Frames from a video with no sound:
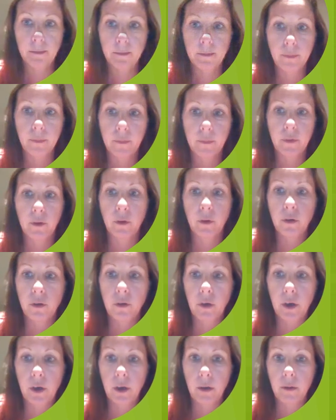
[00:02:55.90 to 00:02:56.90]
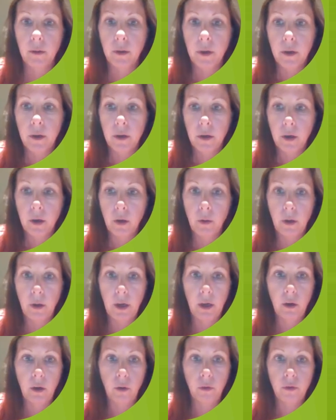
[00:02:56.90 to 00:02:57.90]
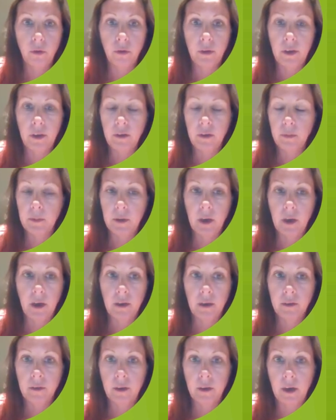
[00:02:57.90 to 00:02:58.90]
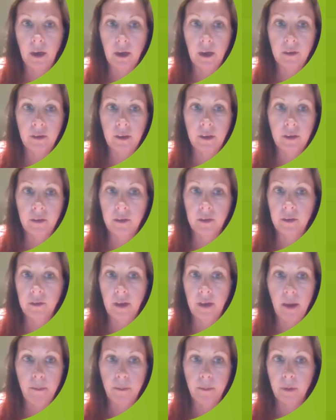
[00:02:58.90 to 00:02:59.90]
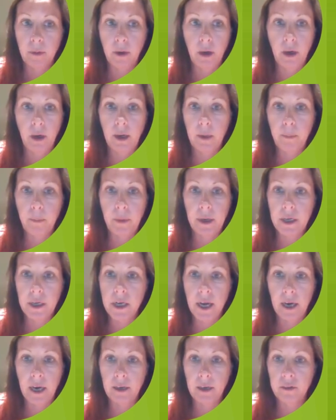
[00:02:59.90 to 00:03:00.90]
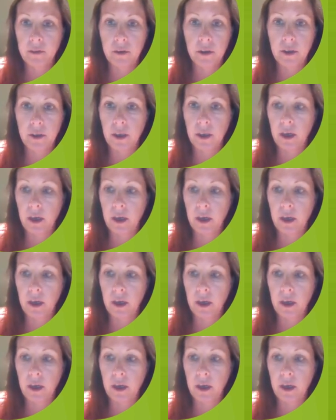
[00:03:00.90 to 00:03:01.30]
so I'm just going to quickly go through these because, like I said, it's the same. Click by text, the